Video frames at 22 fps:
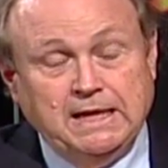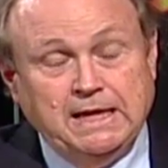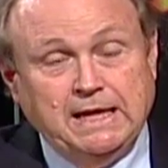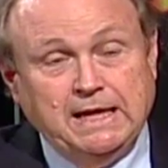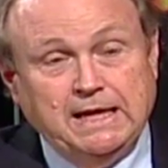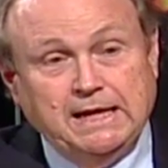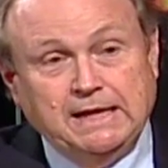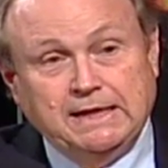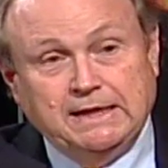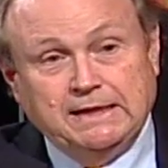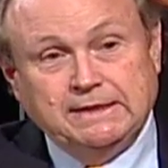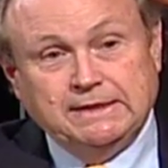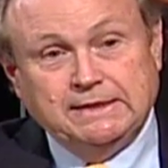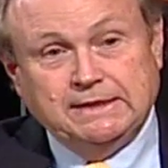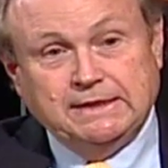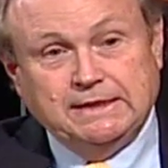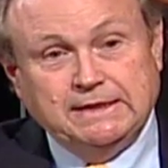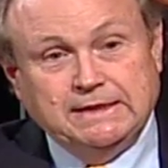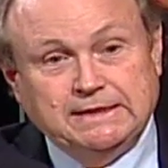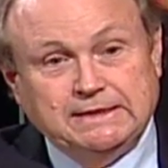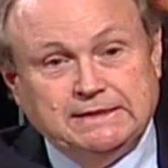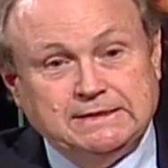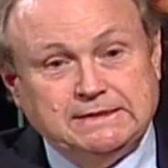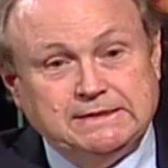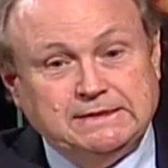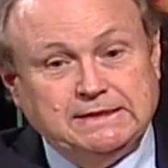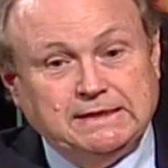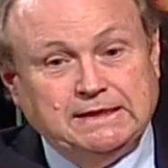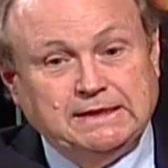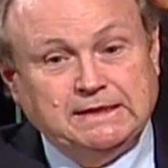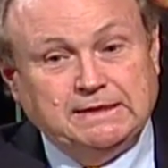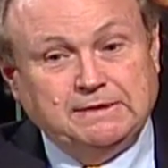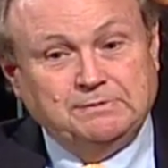And it's
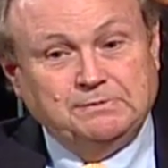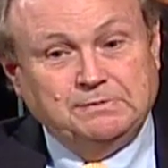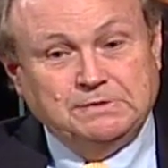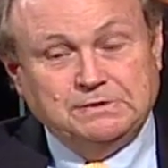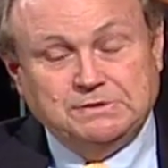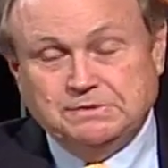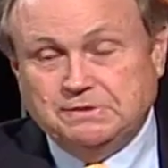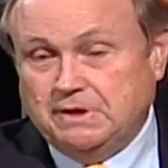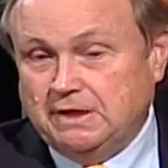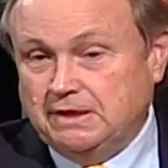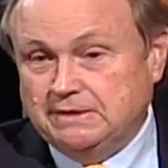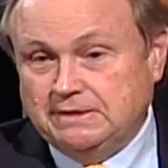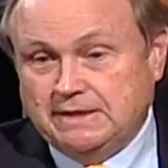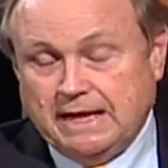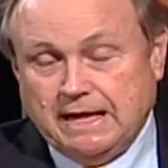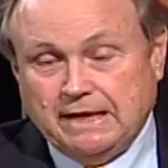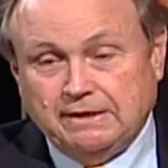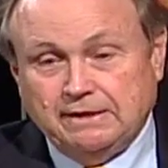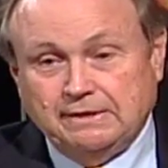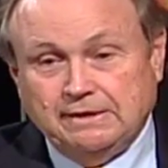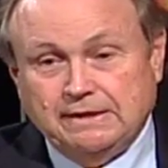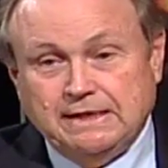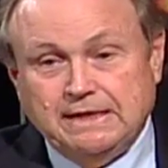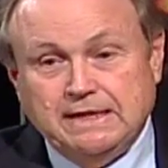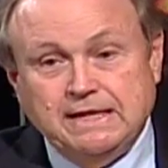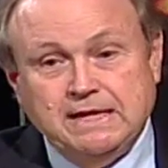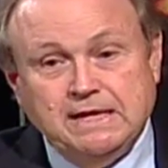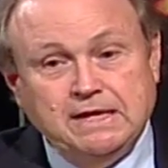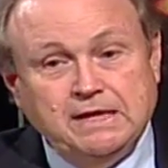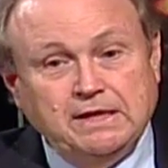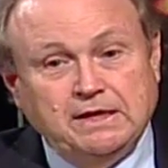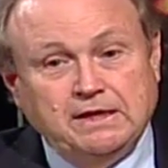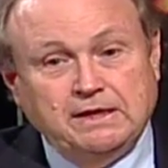was undoubtedly
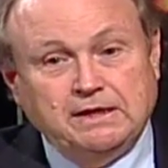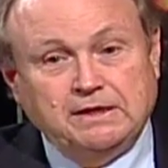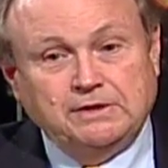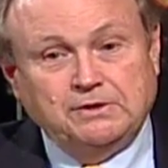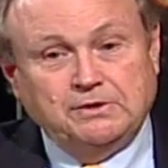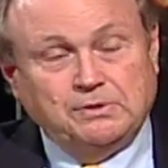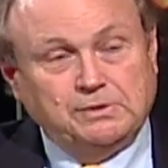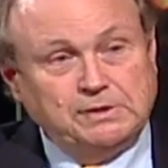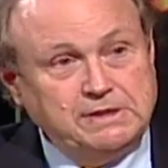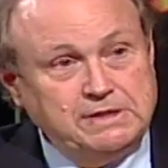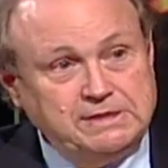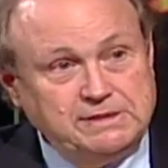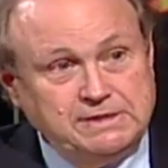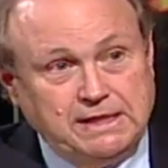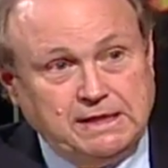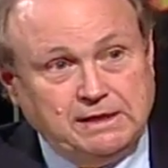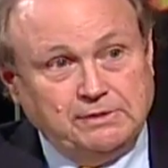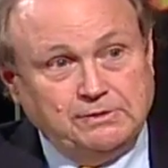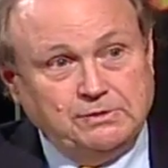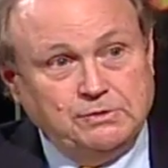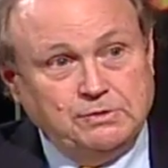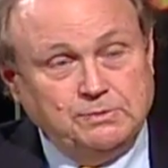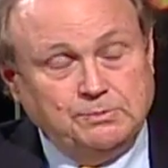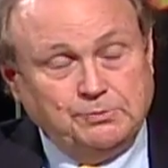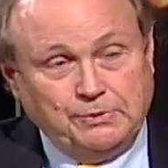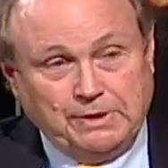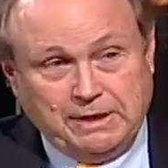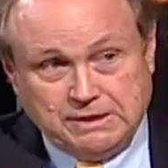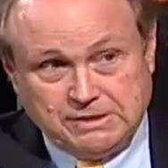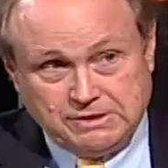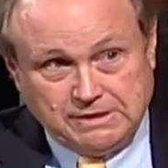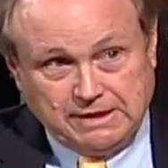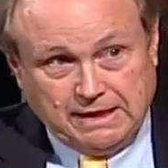an early settler who
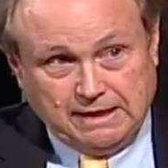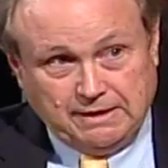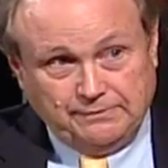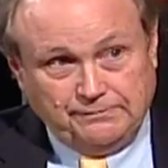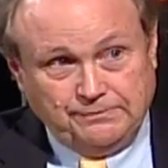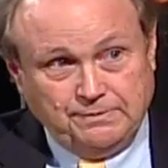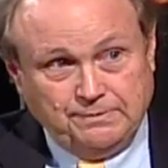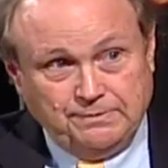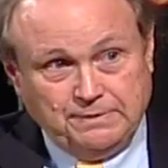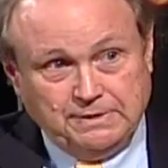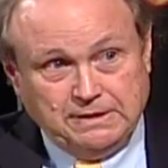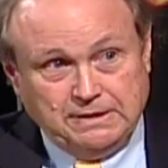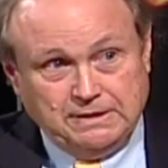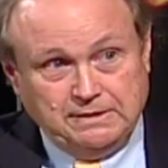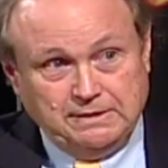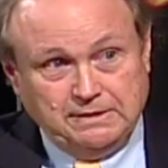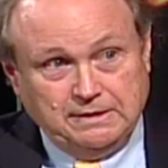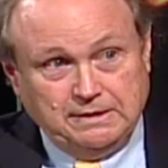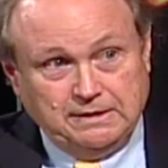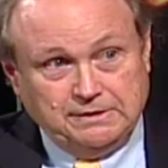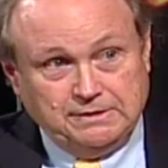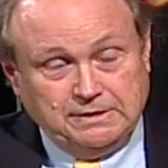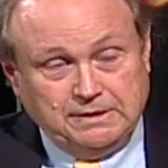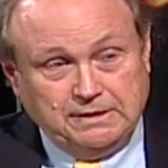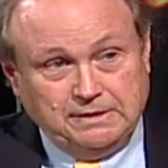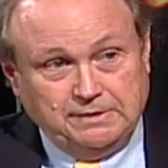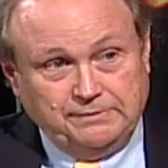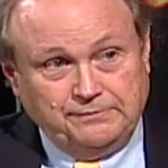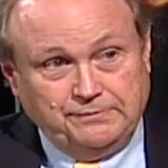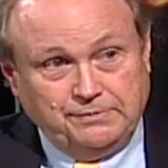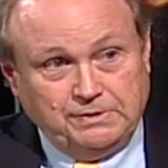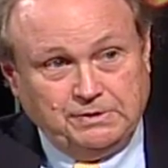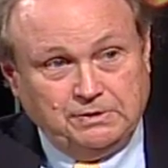branched out from
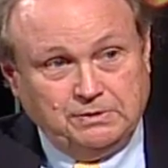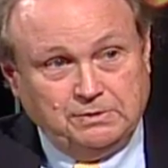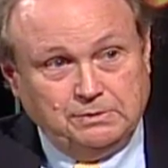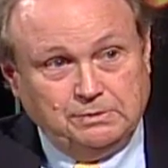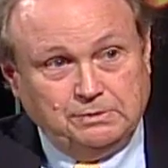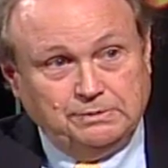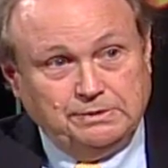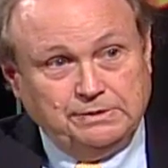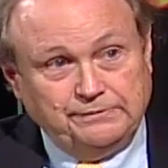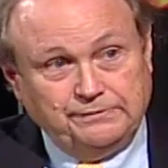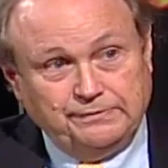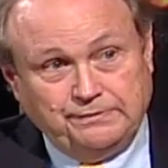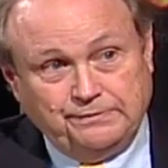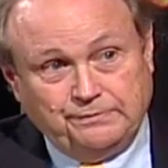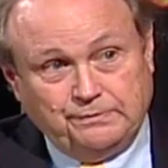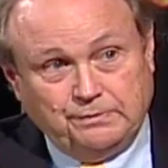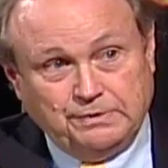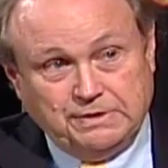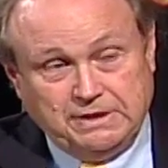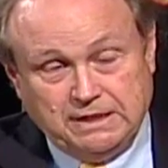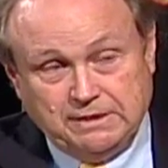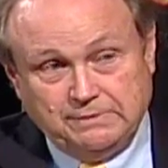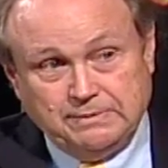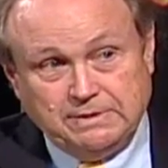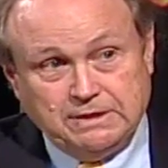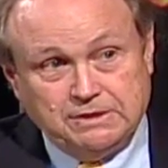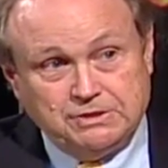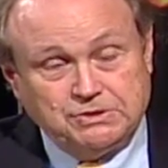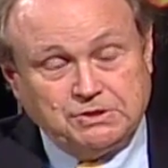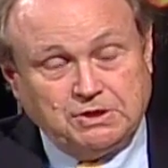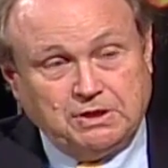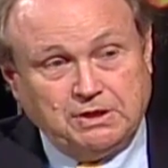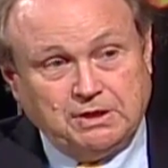the foothold of Fort Henry
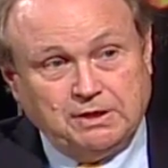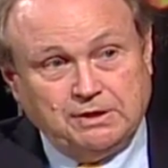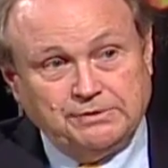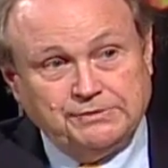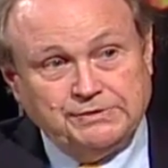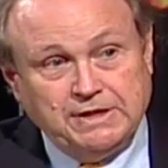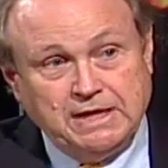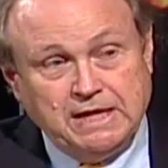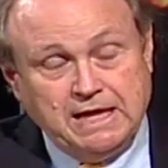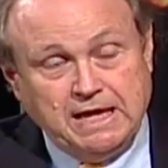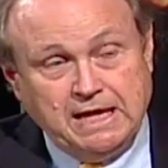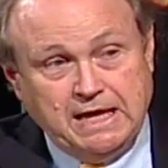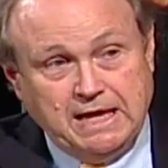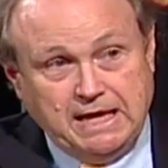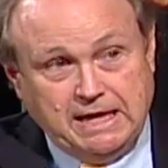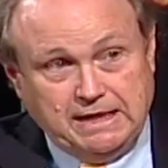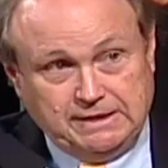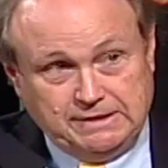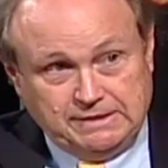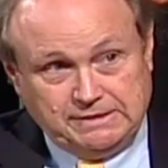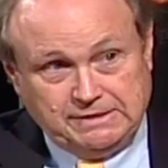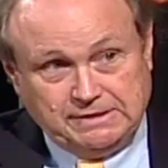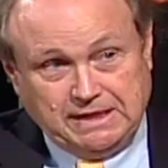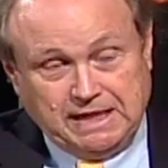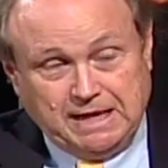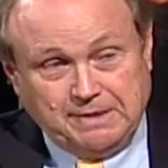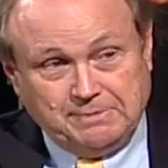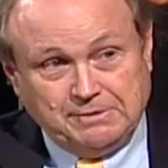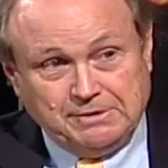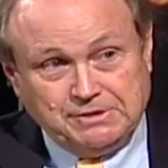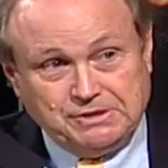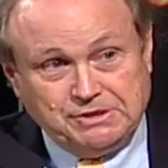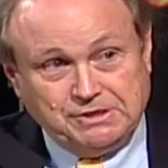and Charles and
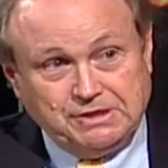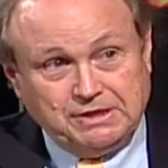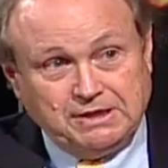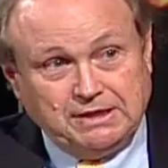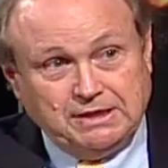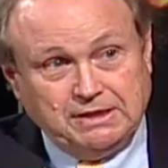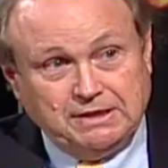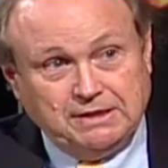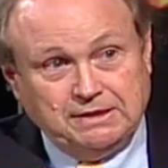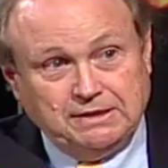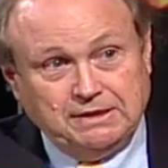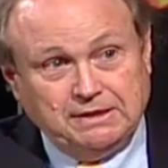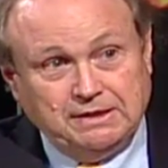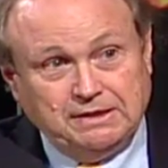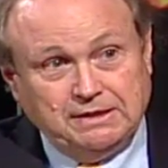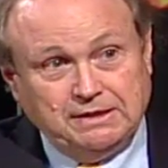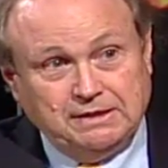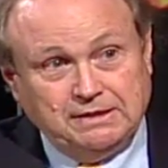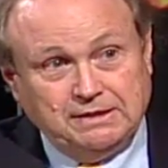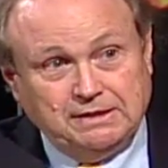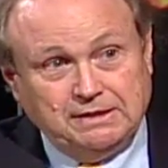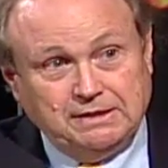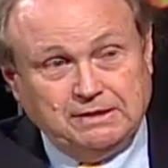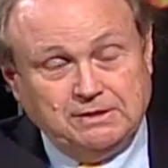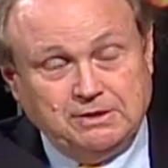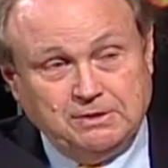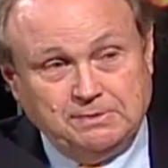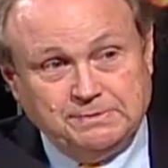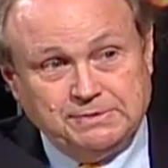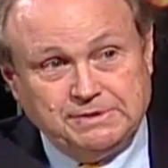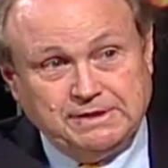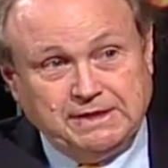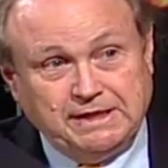established a
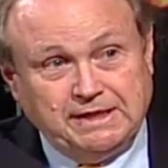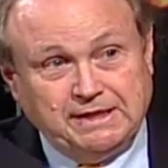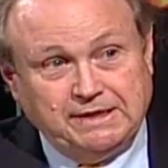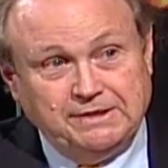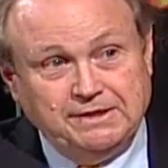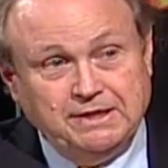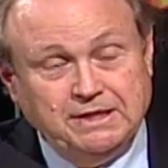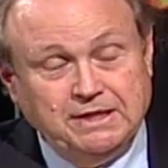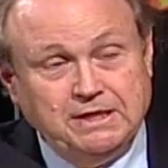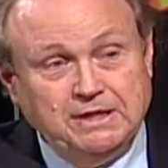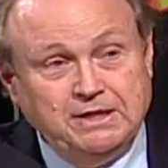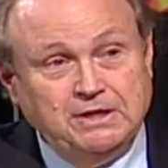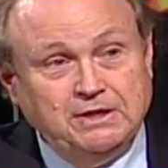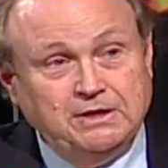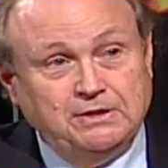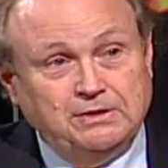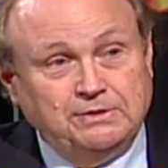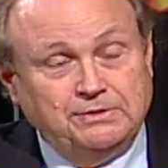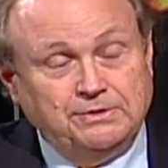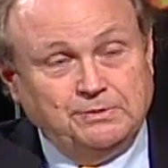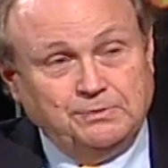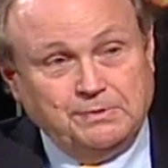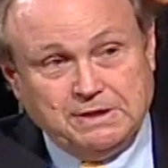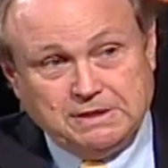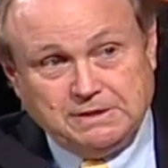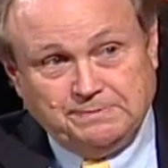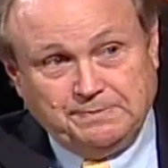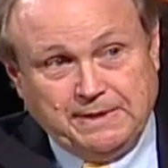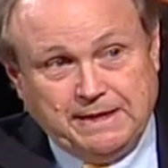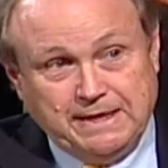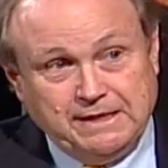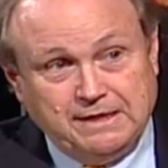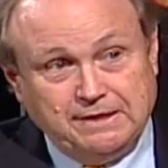homestead on the
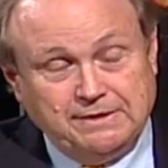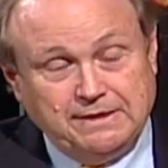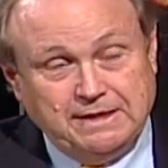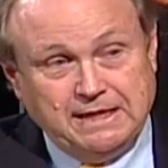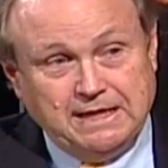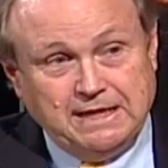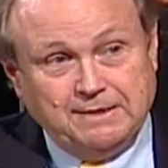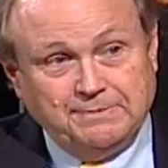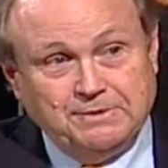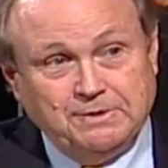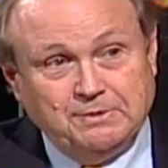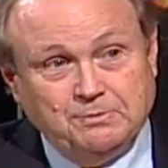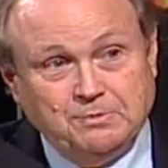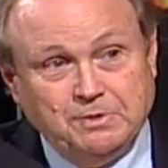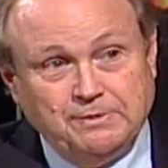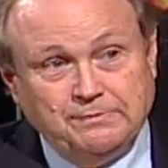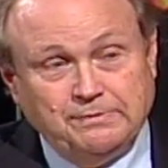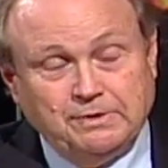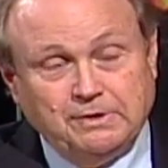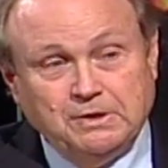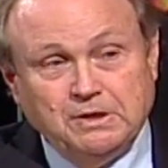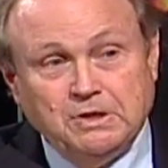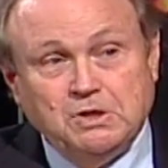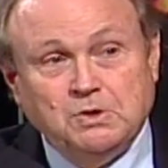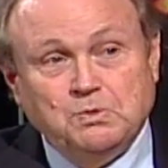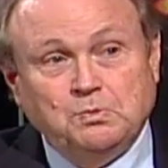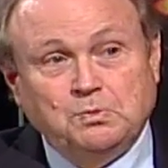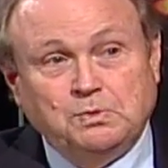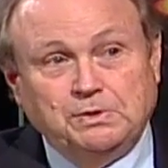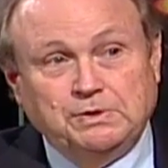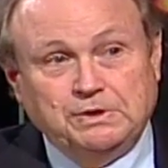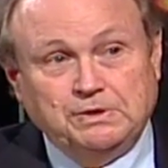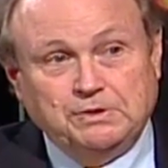west bank of the Hampton River,
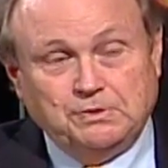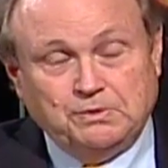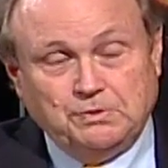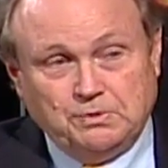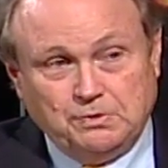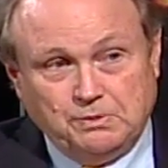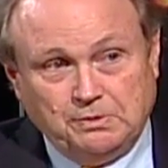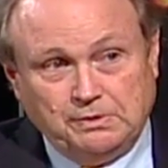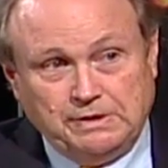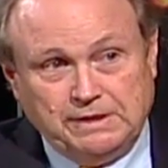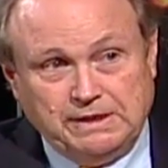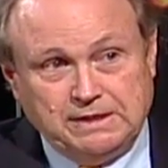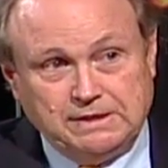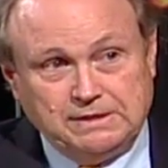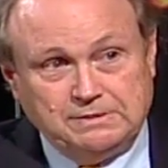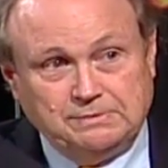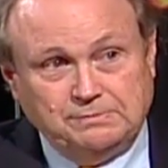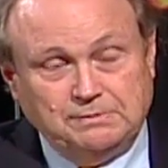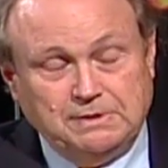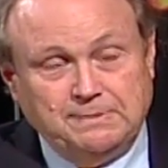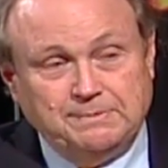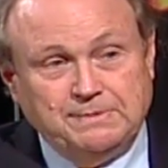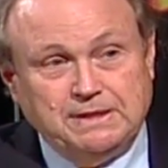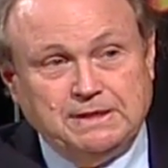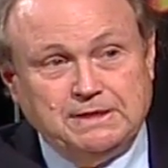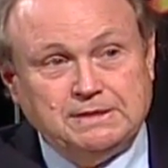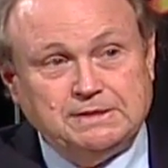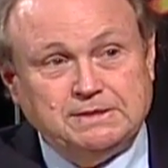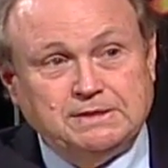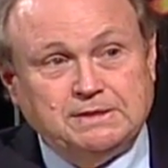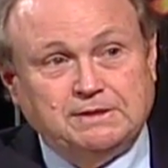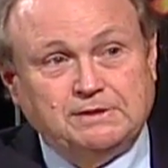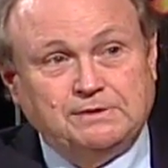one of the earliest
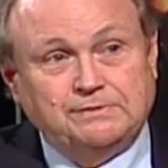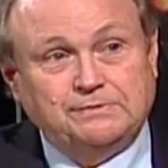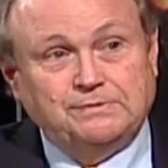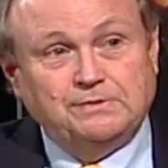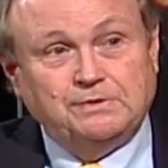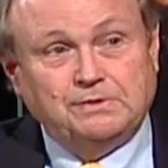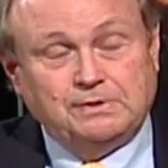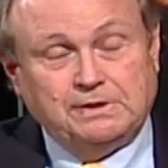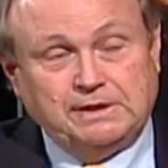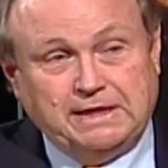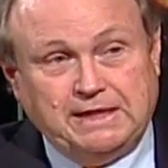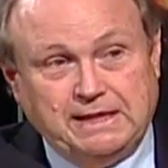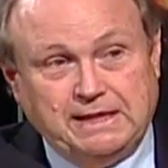remnants of early